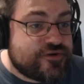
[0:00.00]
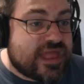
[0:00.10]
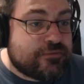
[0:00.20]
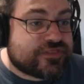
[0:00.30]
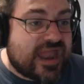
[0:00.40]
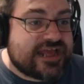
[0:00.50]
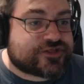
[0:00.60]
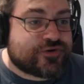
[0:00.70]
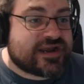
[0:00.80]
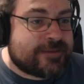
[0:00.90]
that with Light
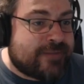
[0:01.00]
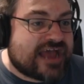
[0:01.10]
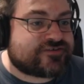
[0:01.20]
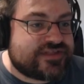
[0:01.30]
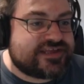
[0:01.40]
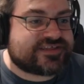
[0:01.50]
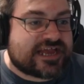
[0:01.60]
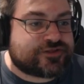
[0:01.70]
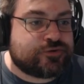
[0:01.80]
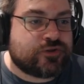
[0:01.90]
Screen and then pass on these
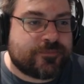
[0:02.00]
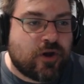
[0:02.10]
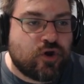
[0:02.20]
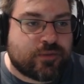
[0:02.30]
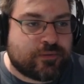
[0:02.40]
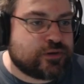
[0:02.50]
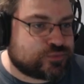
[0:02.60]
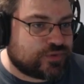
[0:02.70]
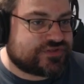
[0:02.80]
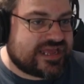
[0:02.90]
stats to another Pokemon, which
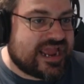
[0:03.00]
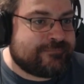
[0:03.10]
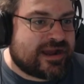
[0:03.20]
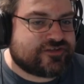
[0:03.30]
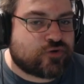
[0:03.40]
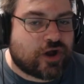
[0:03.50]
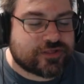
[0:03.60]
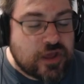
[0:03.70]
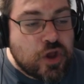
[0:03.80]
we'll see in my squad.